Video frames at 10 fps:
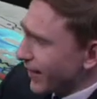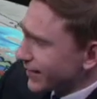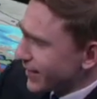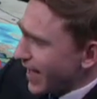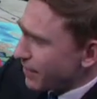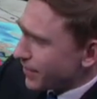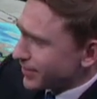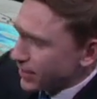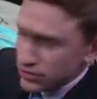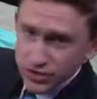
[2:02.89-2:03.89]
like that,
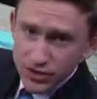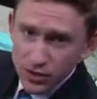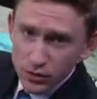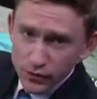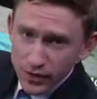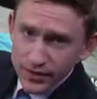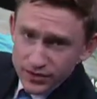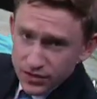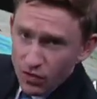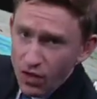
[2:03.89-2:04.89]
but there's the cold front.
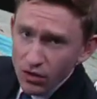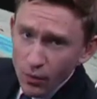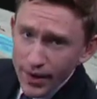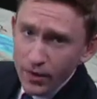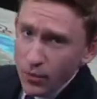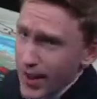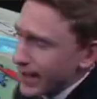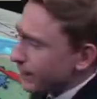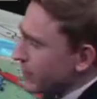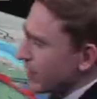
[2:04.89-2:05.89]
It's a long way
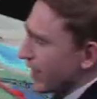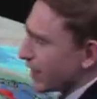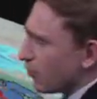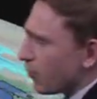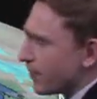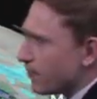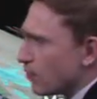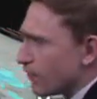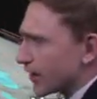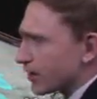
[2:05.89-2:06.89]
away, and it will be
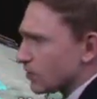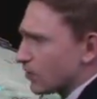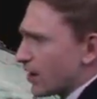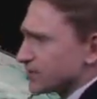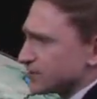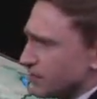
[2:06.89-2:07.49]
moving across the